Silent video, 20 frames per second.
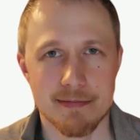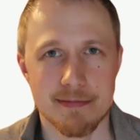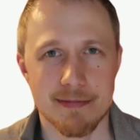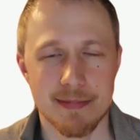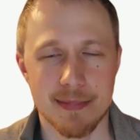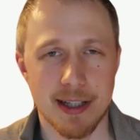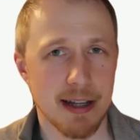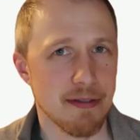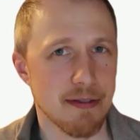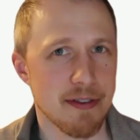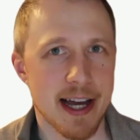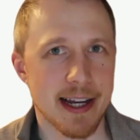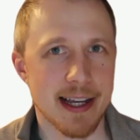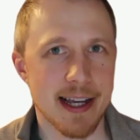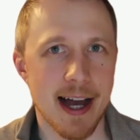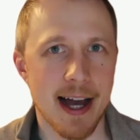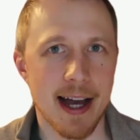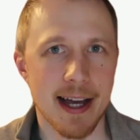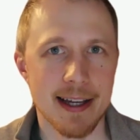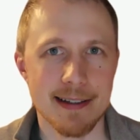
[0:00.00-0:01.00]
love that
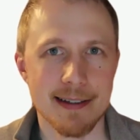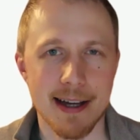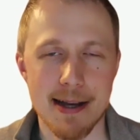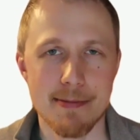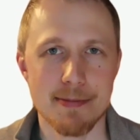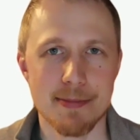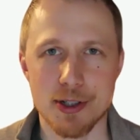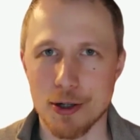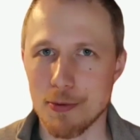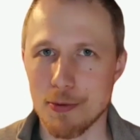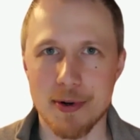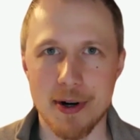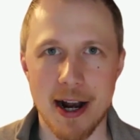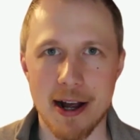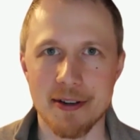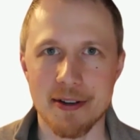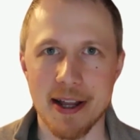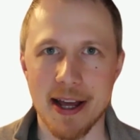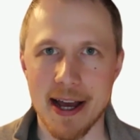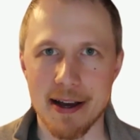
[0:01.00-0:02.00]
guy. I'm so
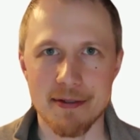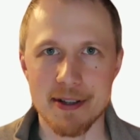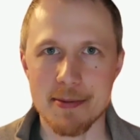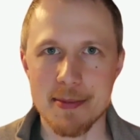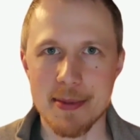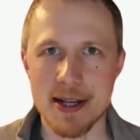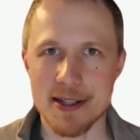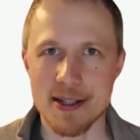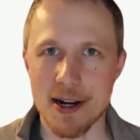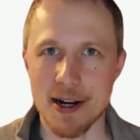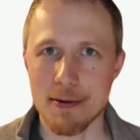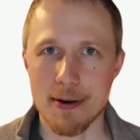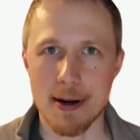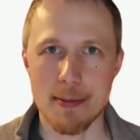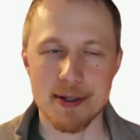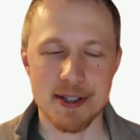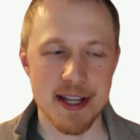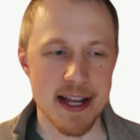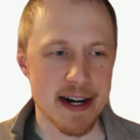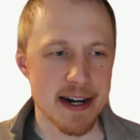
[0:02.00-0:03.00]
proud to have him as our
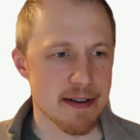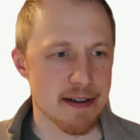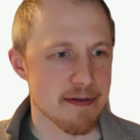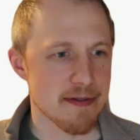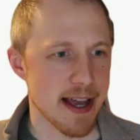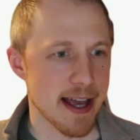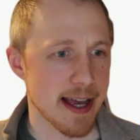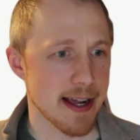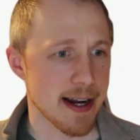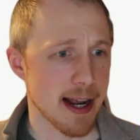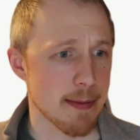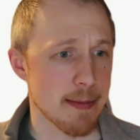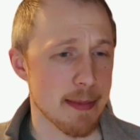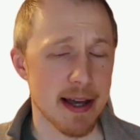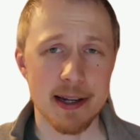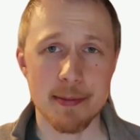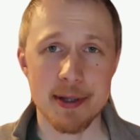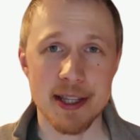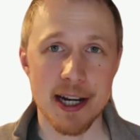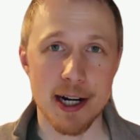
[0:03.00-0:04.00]
representative, and I met
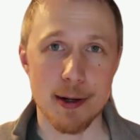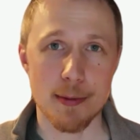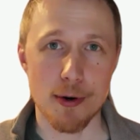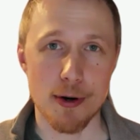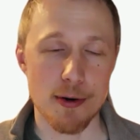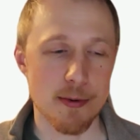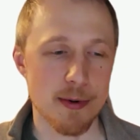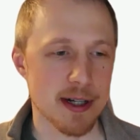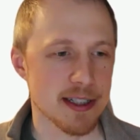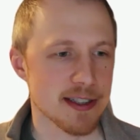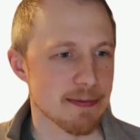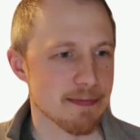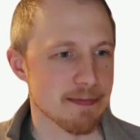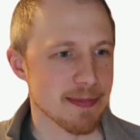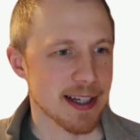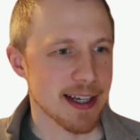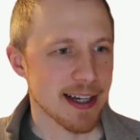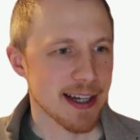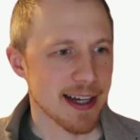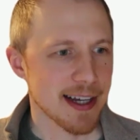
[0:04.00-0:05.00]
him in the airport once.
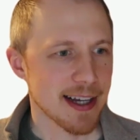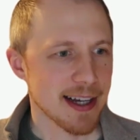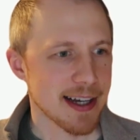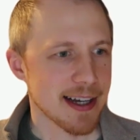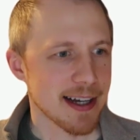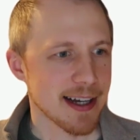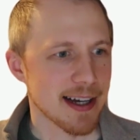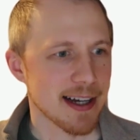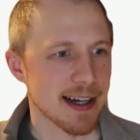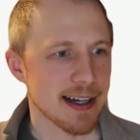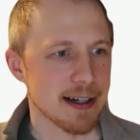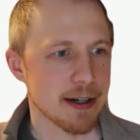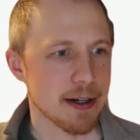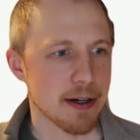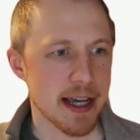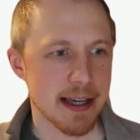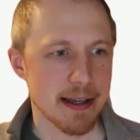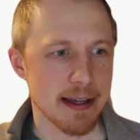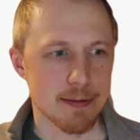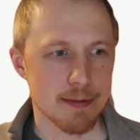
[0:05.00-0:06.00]

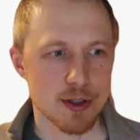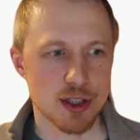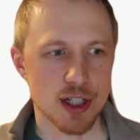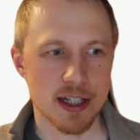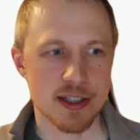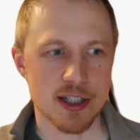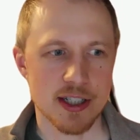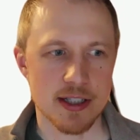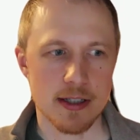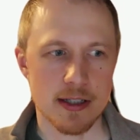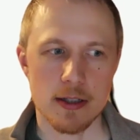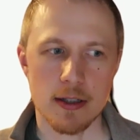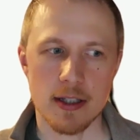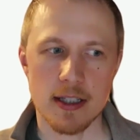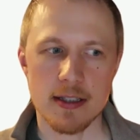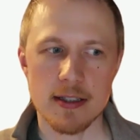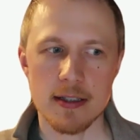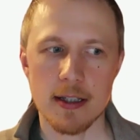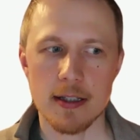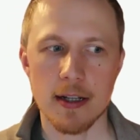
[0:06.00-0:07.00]
Okay, judges. So
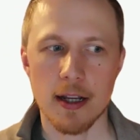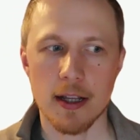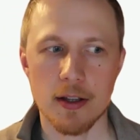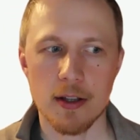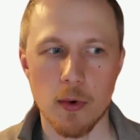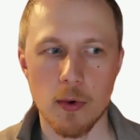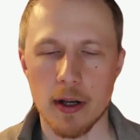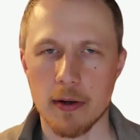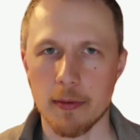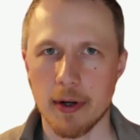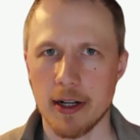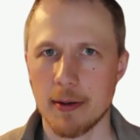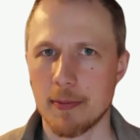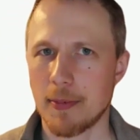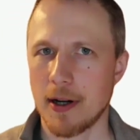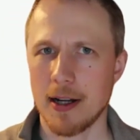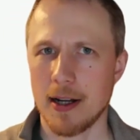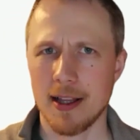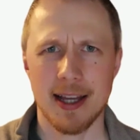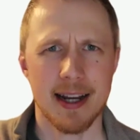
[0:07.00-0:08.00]
this is another one where you're
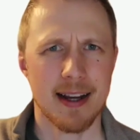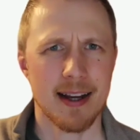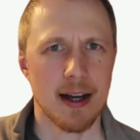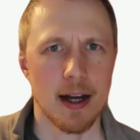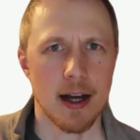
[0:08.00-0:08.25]
probably like,